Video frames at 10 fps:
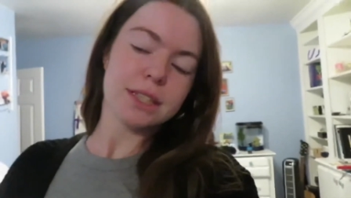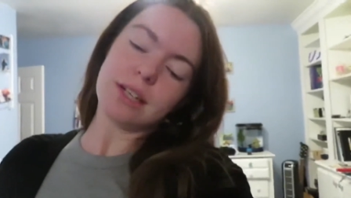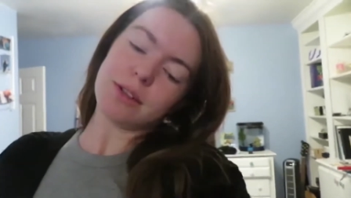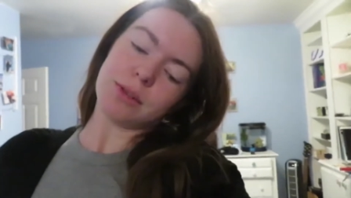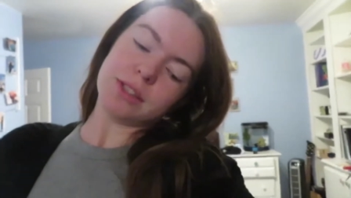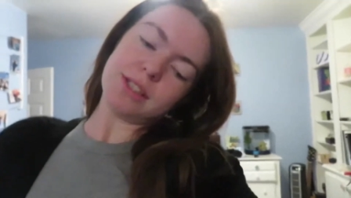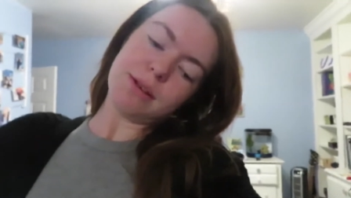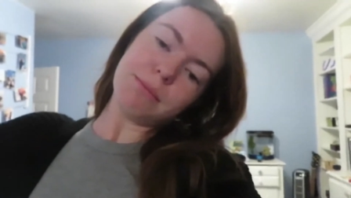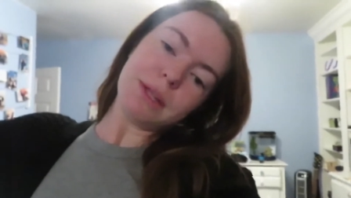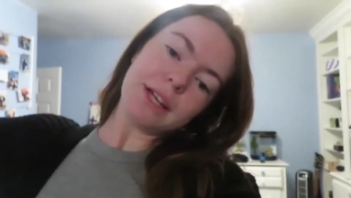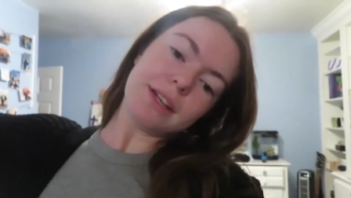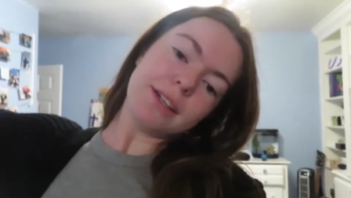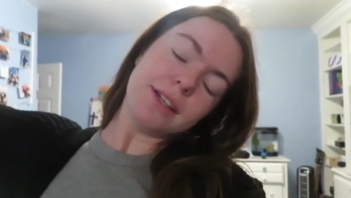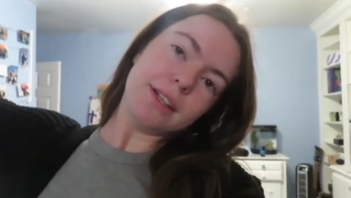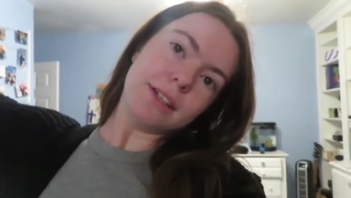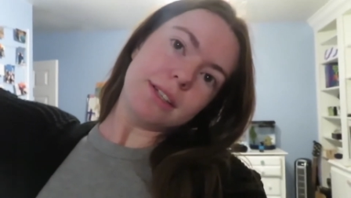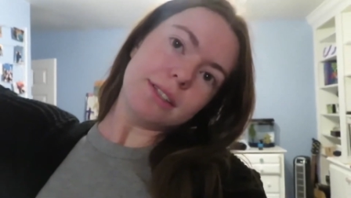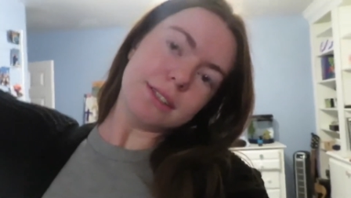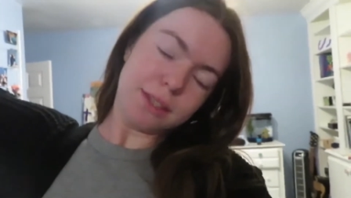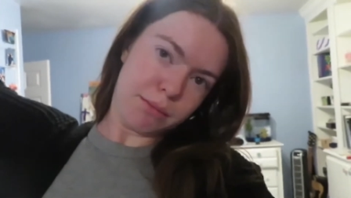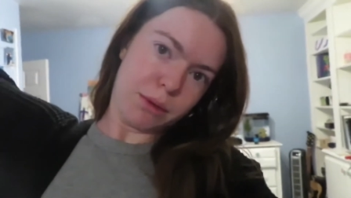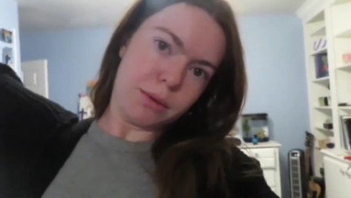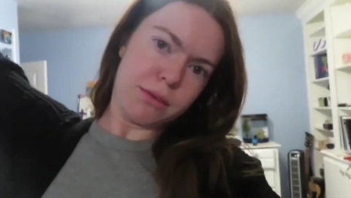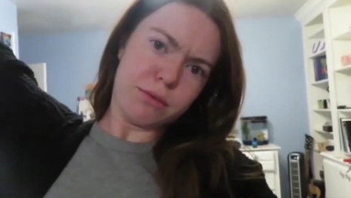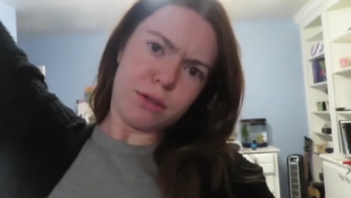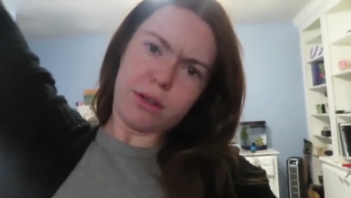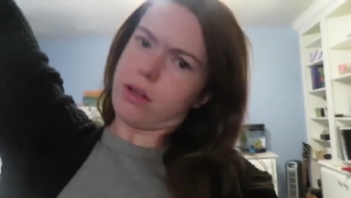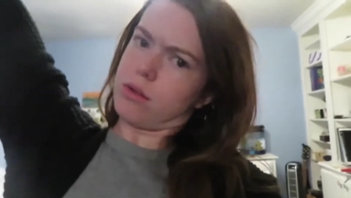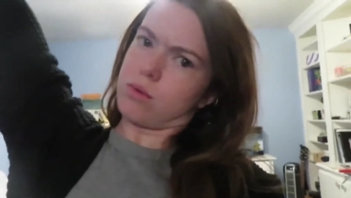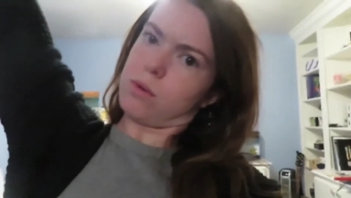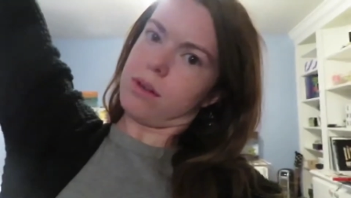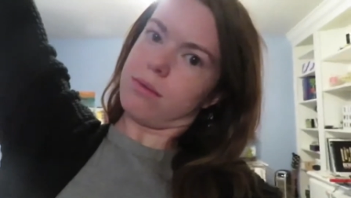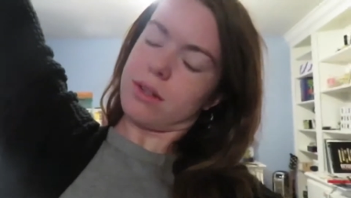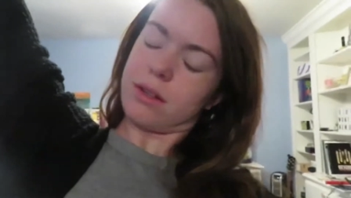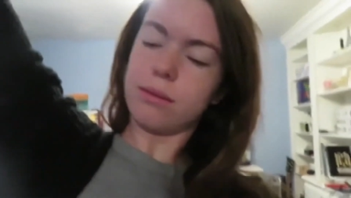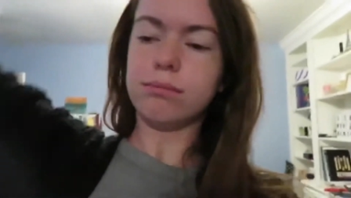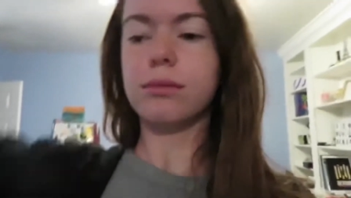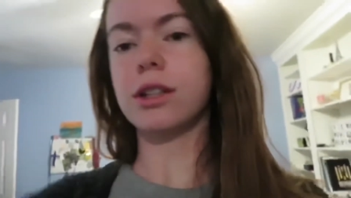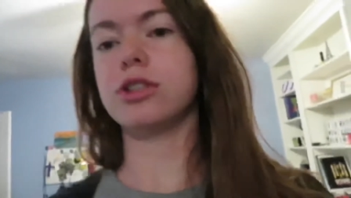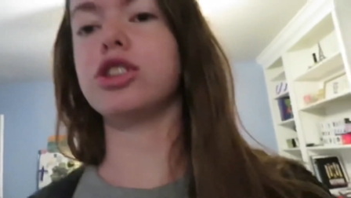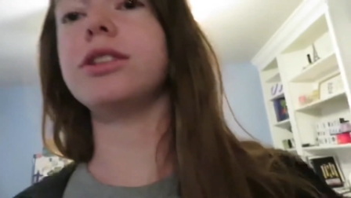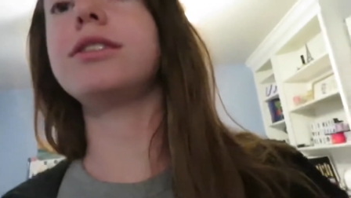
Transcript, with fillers: not quarantined, but like in December when I was doing online school and it was like kind of chilly